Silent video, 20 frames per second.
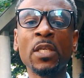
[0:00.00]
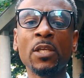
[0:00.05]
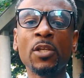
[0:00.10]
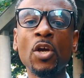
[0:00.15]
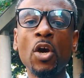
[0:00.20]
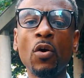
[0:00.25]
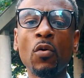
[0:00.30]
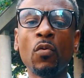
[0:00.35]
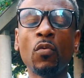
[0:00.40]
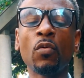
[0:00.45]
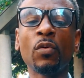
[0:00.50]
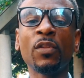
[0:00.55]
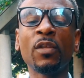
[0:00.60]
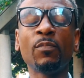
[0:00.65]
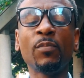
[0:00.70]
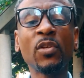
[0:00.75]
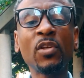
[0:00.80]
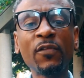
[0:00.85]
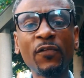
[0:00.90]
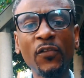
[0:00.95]
Now, the
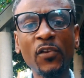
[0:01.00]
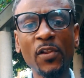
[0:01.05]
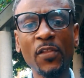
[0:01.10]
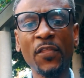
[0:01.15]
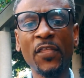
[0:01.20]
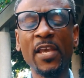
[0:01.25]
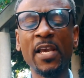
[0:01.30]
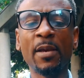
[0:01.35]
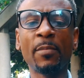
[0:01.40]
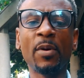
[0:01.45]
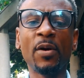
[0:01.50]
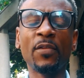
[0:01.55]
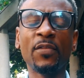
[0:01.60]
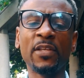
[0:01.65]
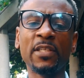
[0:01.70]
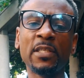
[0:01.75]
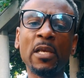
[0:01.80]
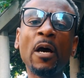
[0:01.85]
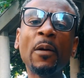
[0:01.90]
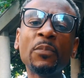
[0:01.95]
beautiful thing about
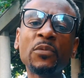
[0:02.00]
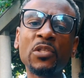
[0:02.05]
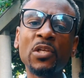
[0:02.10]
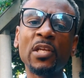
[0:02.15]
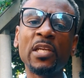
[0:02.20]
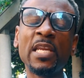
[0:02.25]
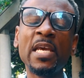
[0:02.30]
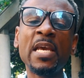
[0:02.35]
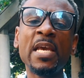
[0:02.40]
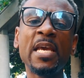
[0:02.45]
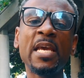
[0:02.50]
this option